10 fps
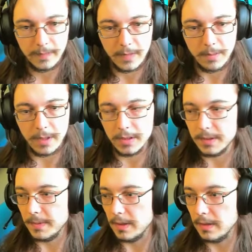Mine's
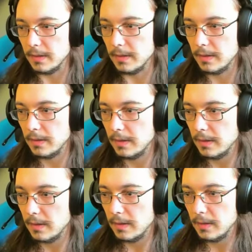been...
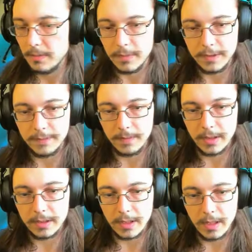Please be
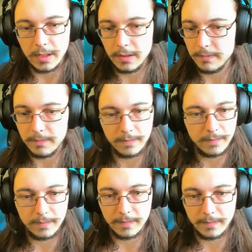minutes. I...
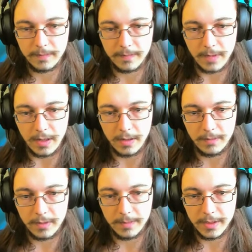I
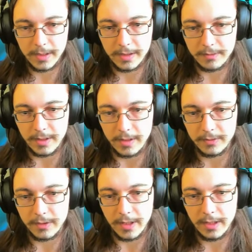want to play this right now,
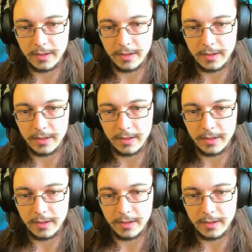sorry.